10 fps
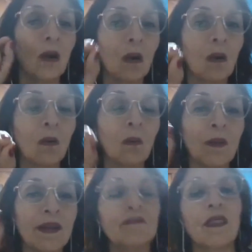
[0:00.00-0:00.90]
on
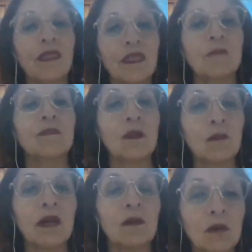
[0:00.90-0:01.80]
whatever theme they
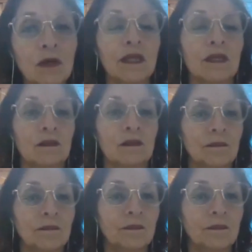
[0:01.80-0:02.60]
were working on: